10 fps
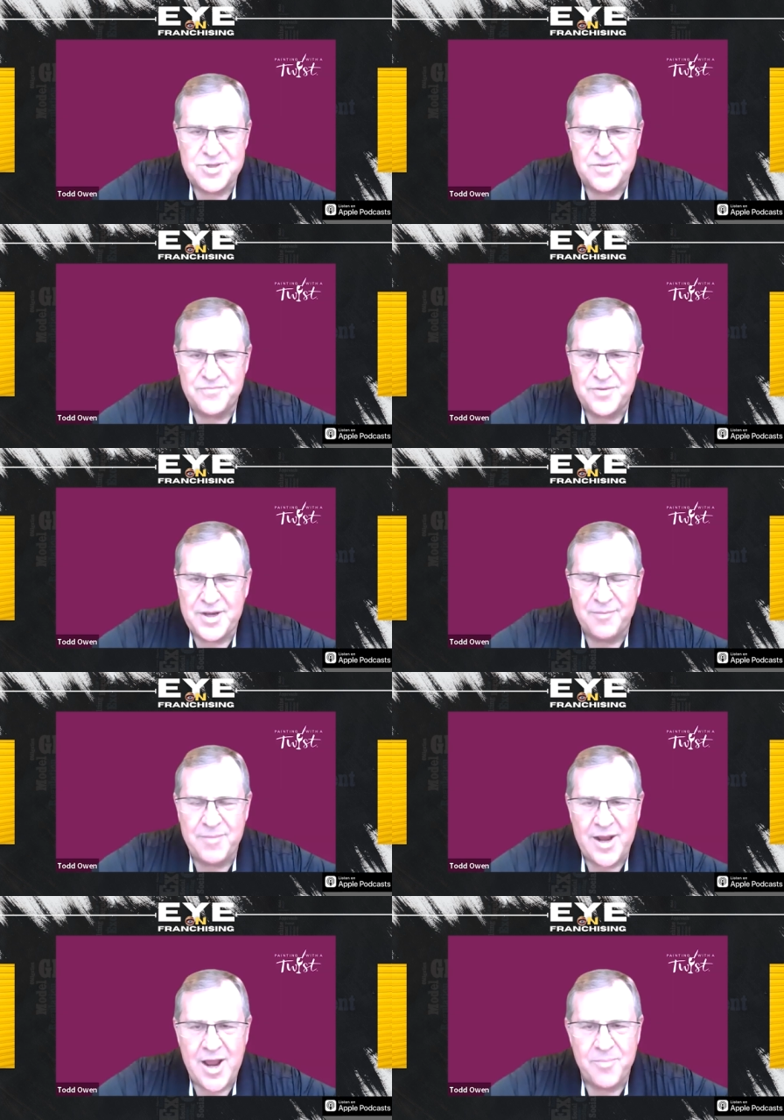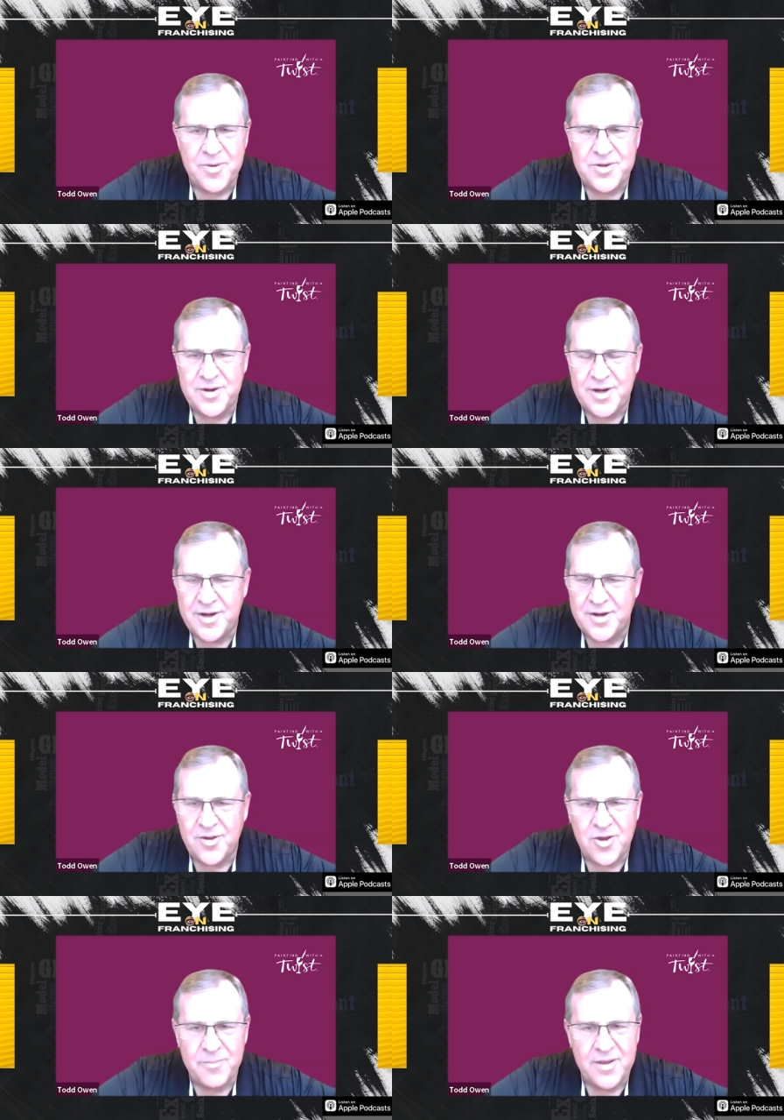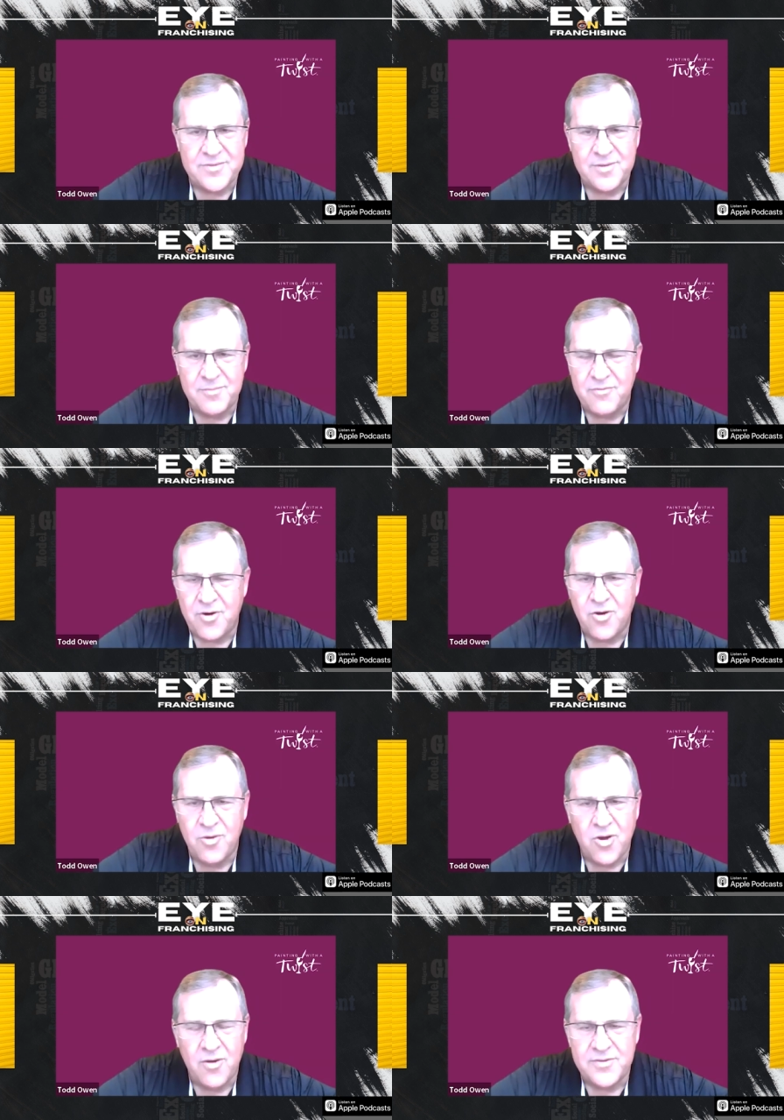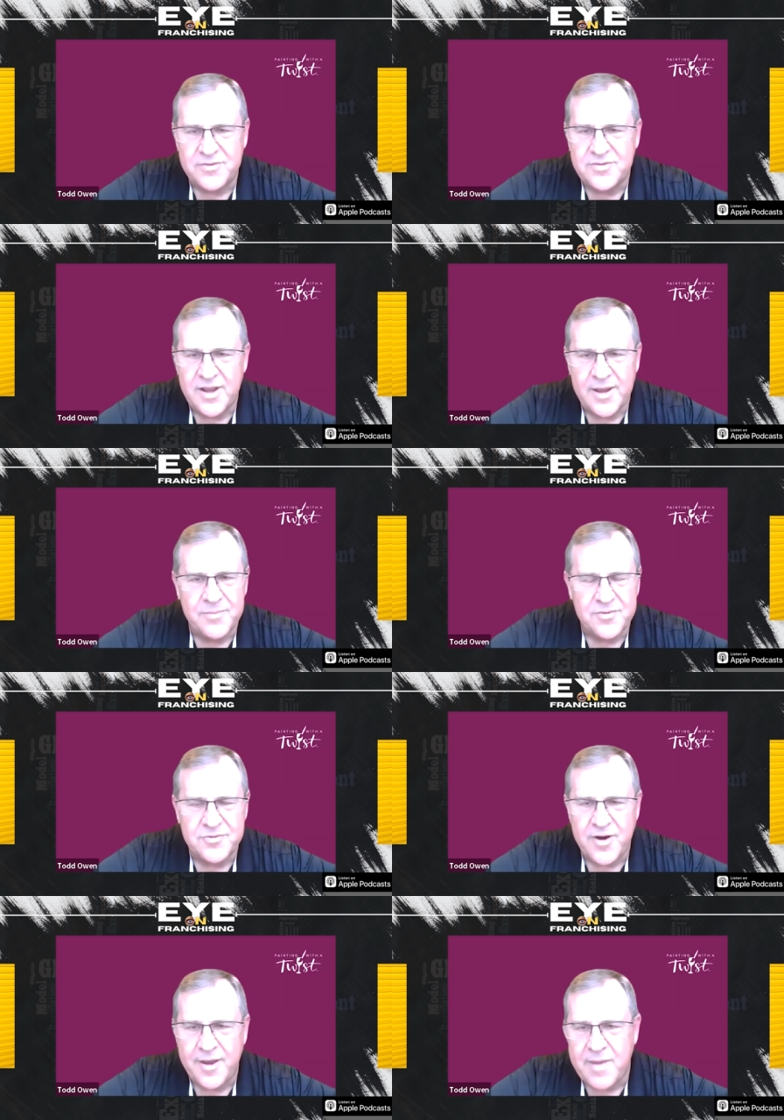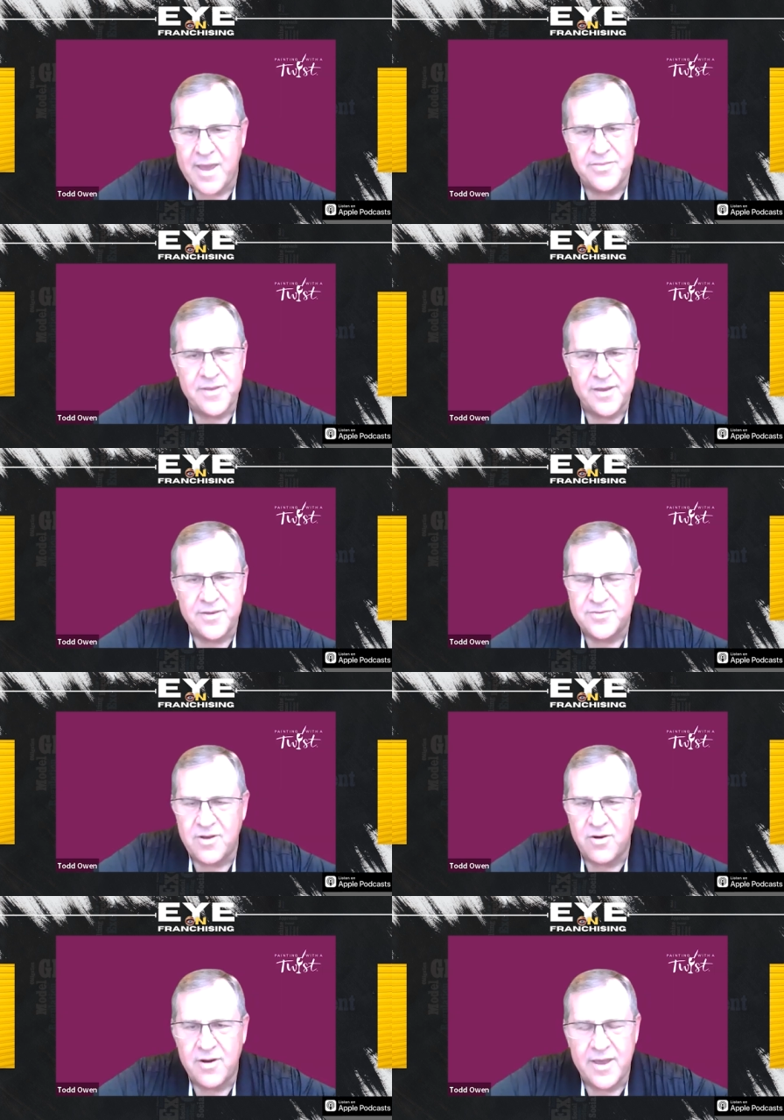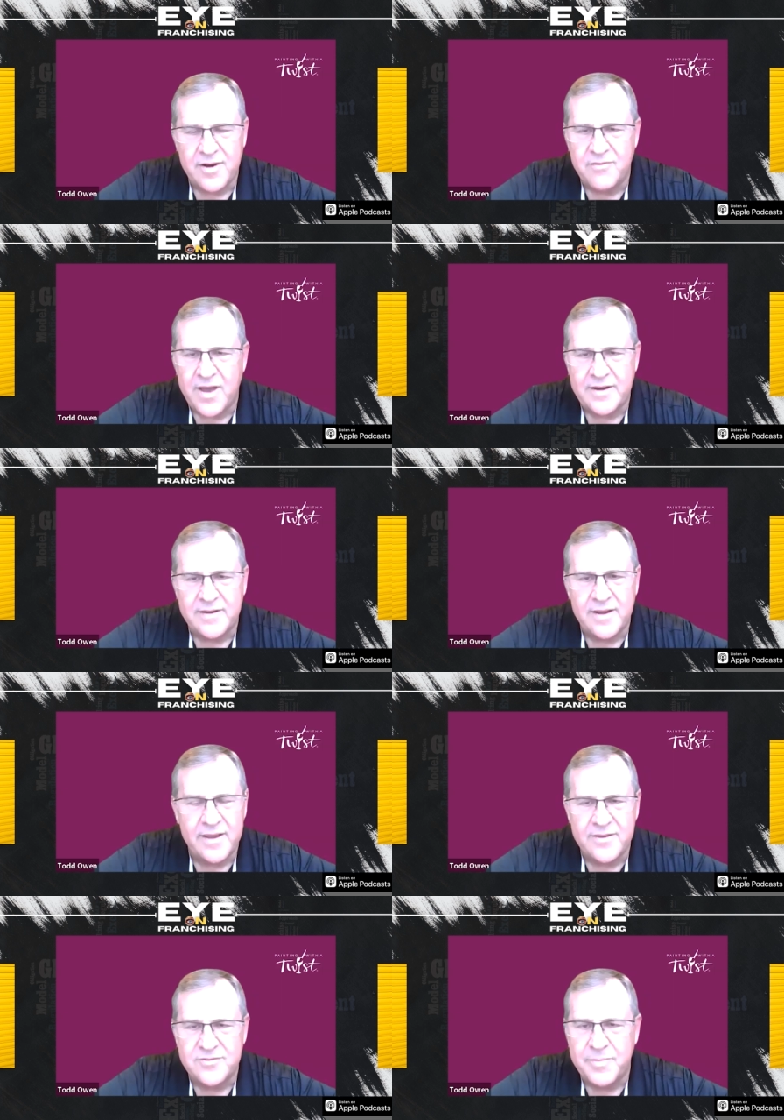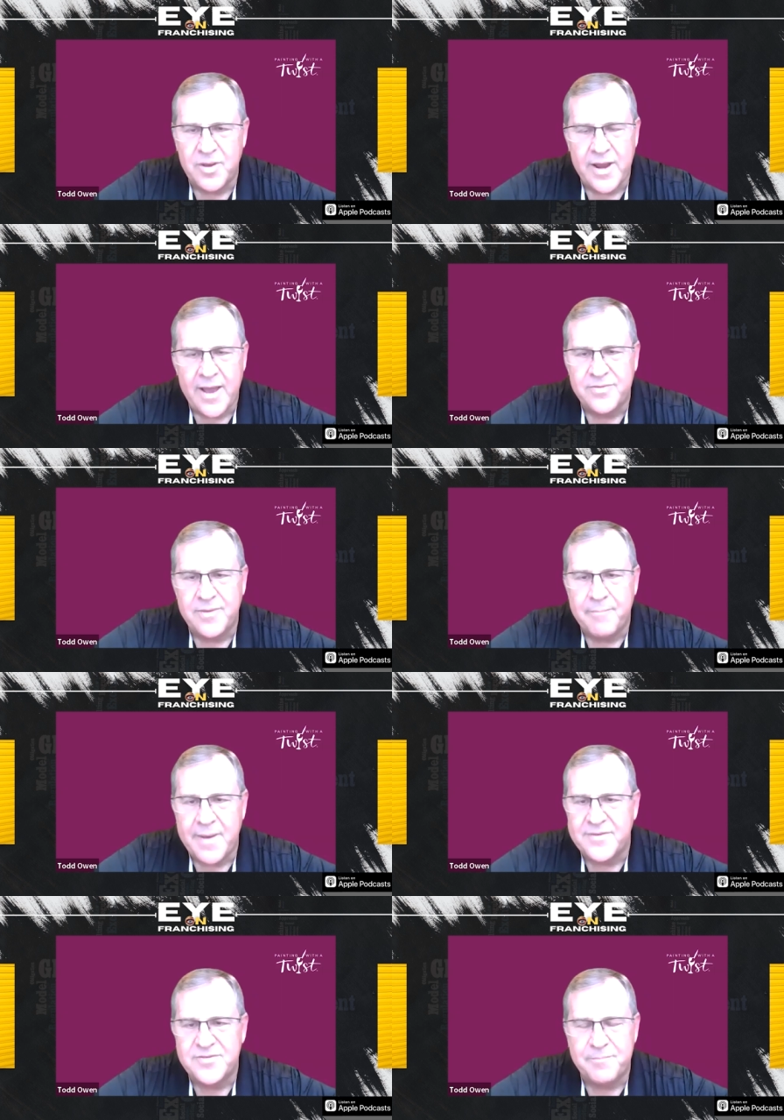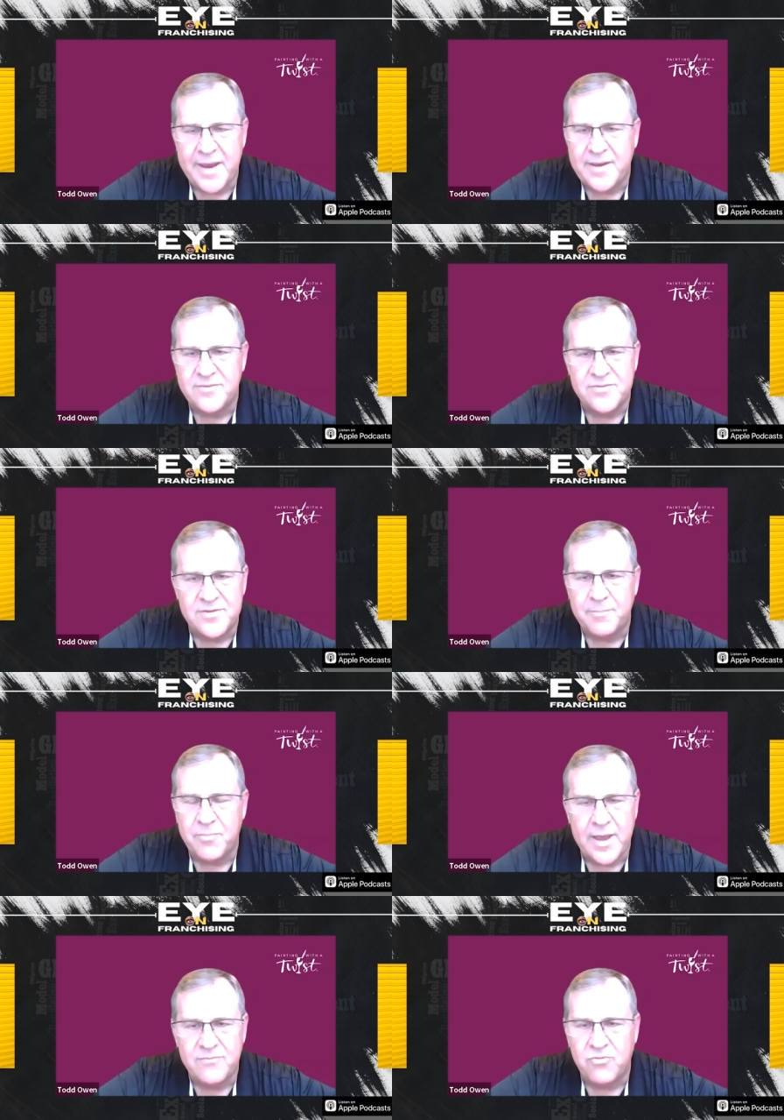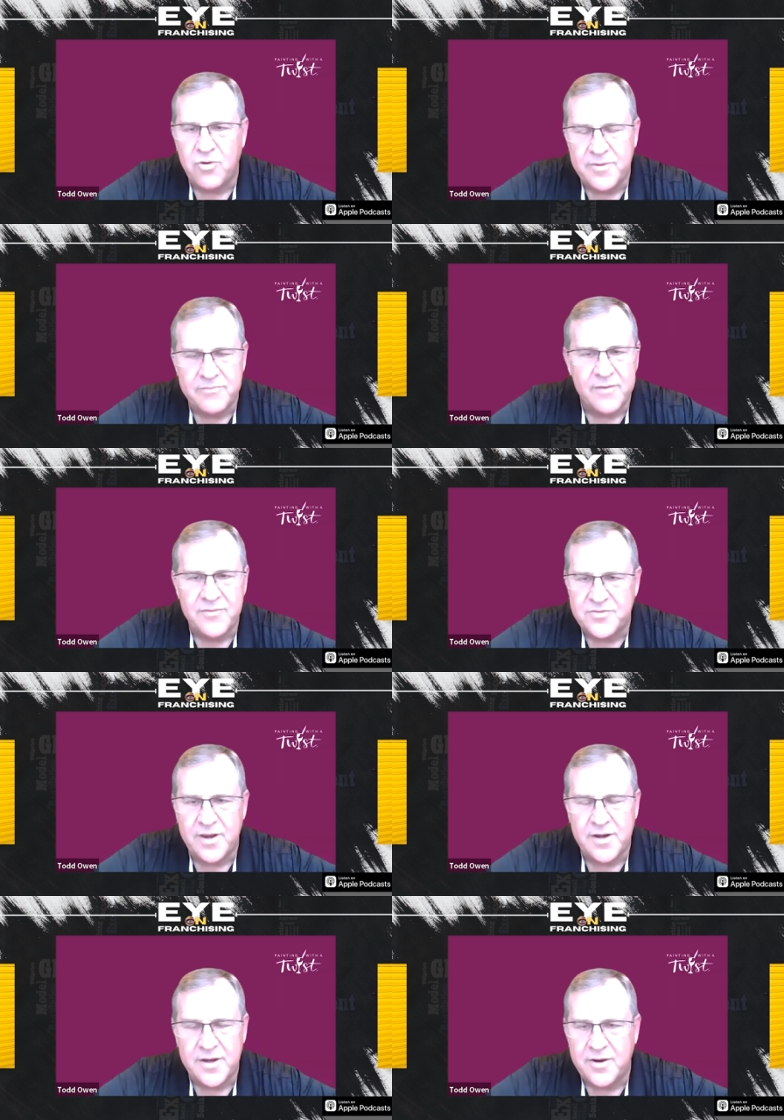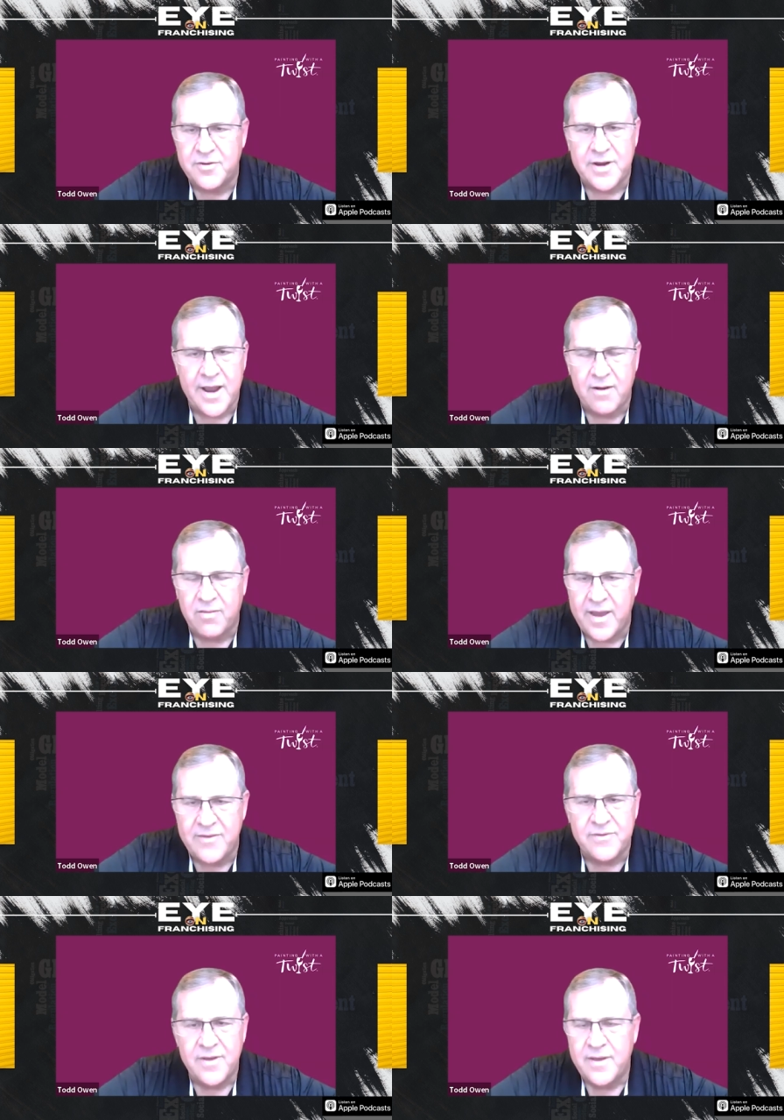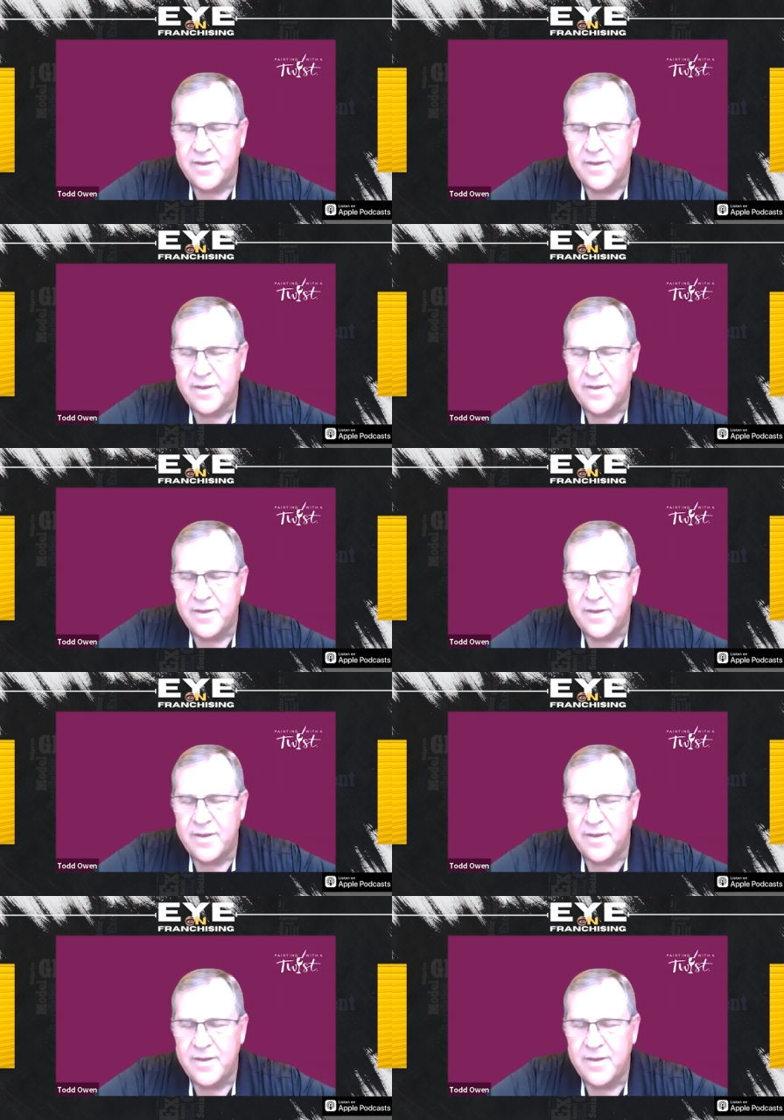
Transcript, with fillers: if you give me an opportunity to talk about some of our home office team, there's Trey Manthe. He's our head of I T. He's built out the best paint and sip platform you've ever seen in your entire life.